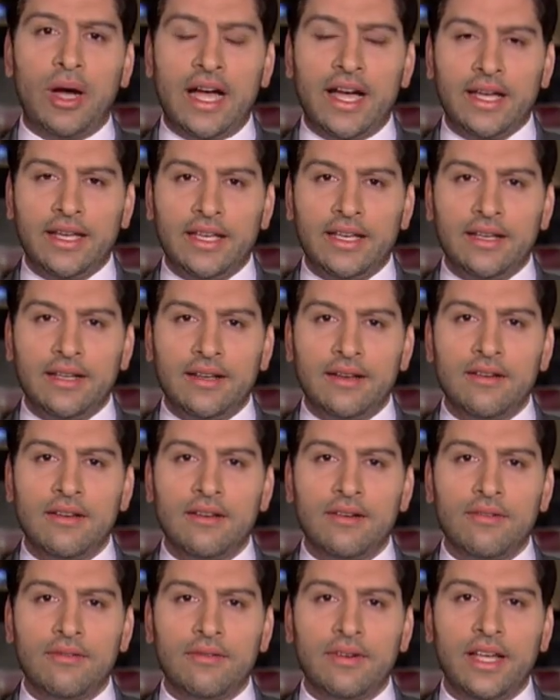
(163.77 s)
buying
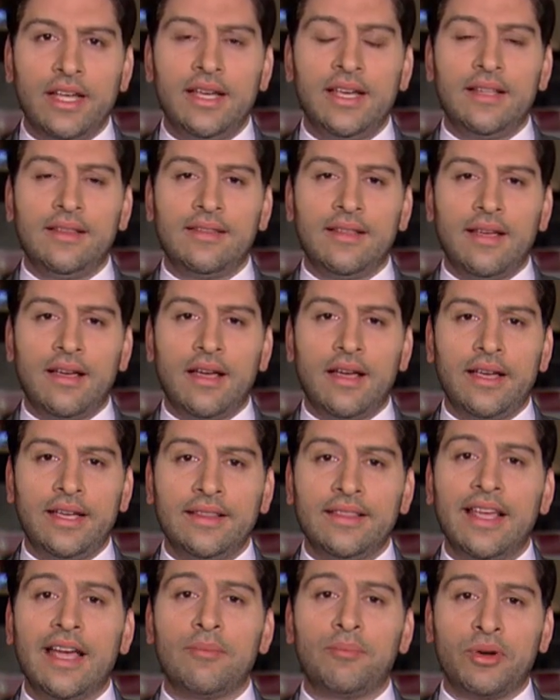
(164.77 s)
in, uh,
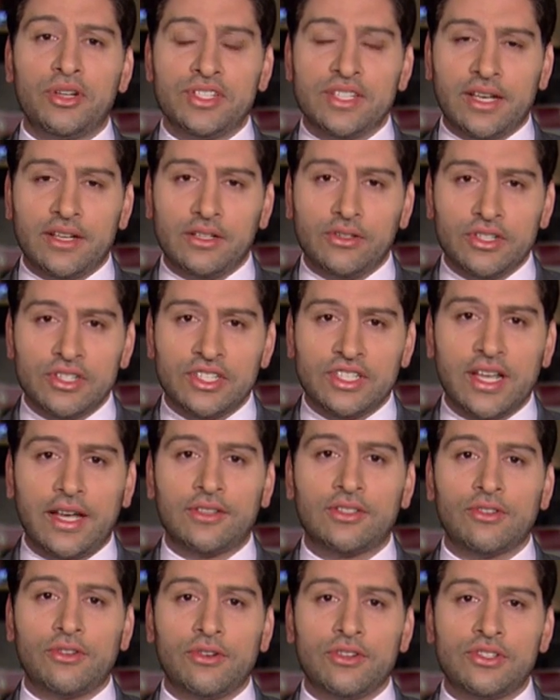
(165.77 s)
in that particular
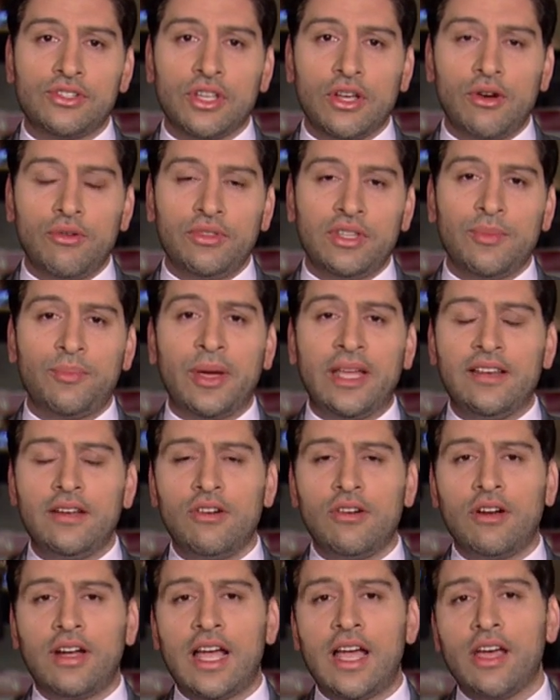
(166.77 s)
sector. So
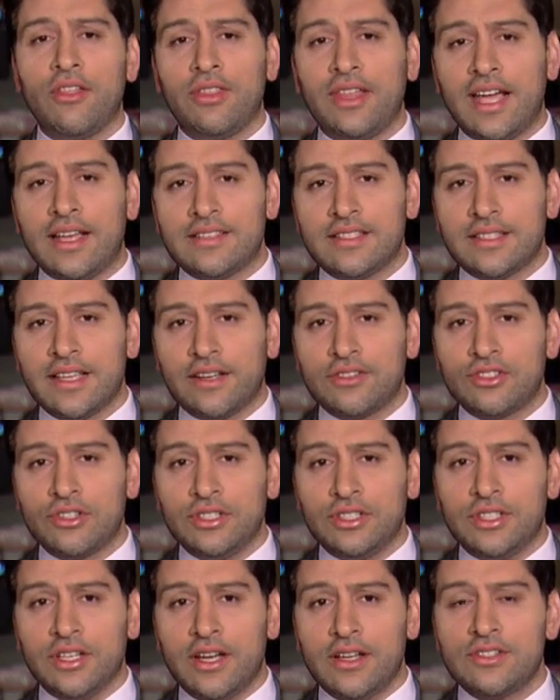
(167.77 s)
depending on how that
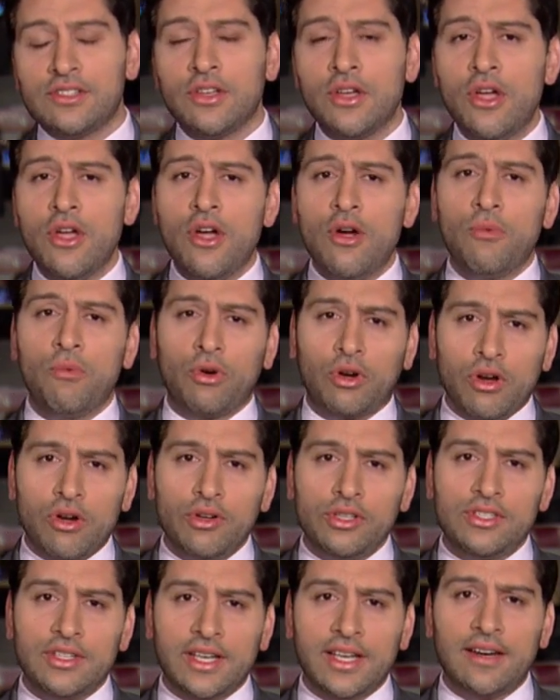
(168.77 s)
sector does, we're
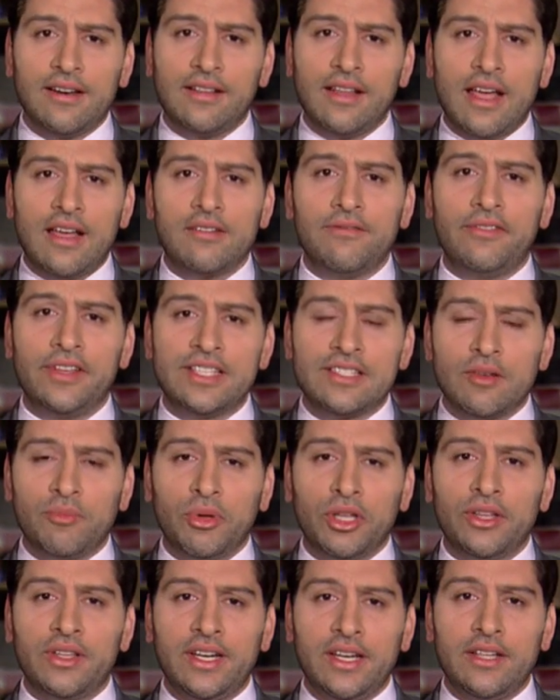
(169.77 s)
going to get a lot of
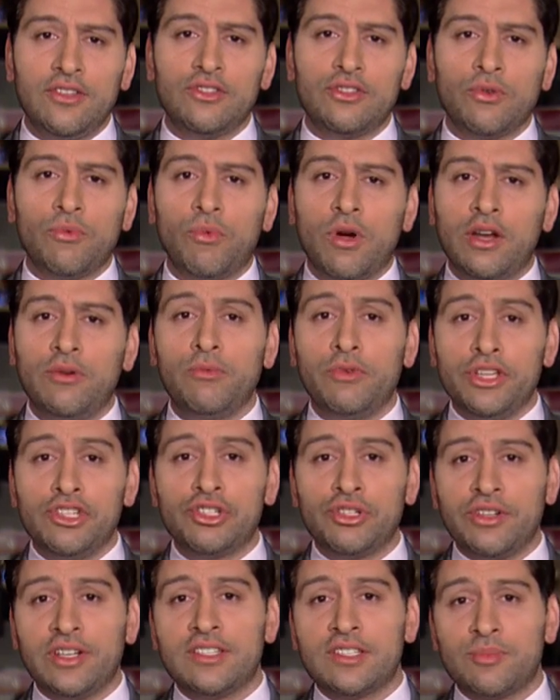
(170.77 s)
visibility into what we
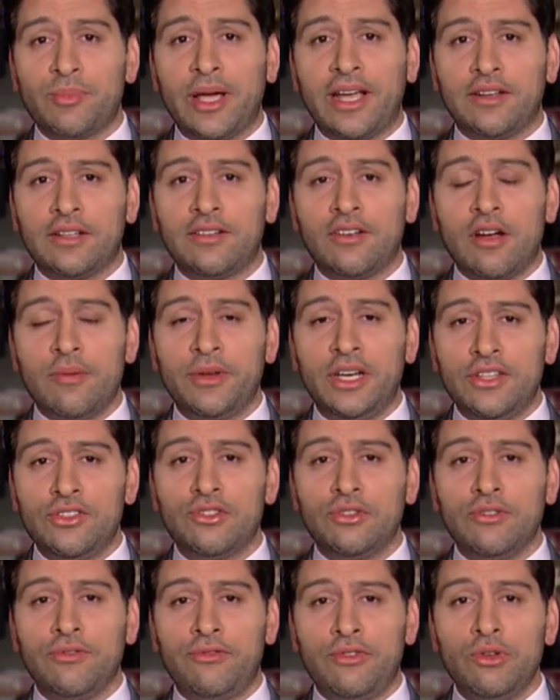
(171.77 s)
should expect coming
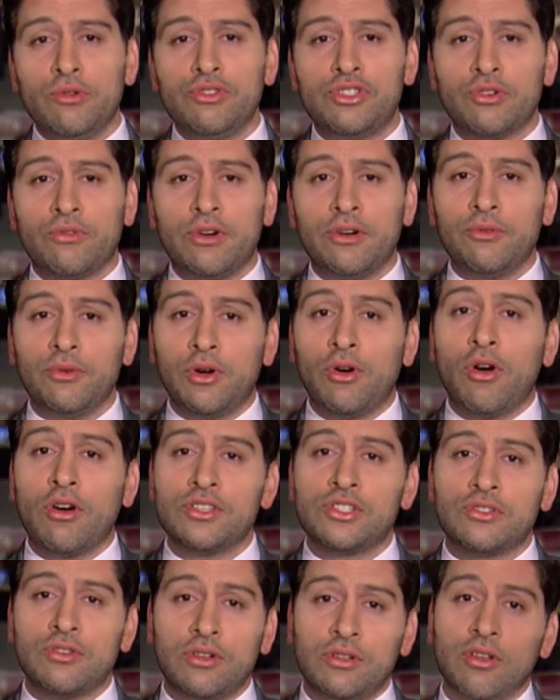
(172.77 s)
into the future in regards to